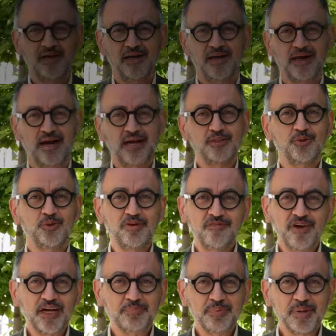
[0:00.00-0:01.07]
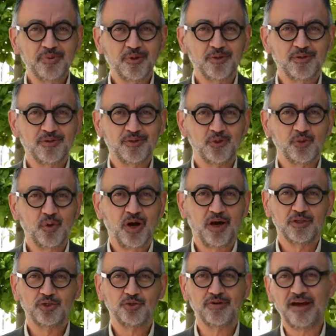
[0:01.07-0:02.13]
I do invite people who
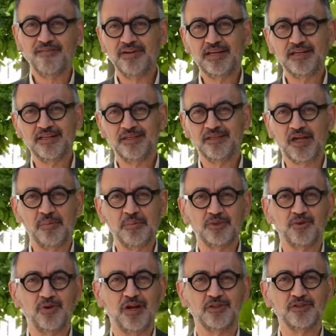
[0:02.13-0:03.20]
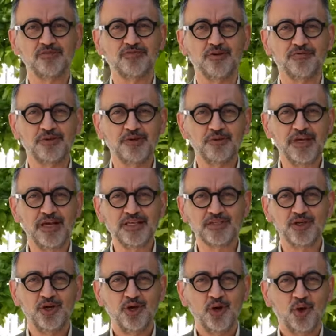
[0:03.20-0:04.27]
are traveling and coming to London for a few days,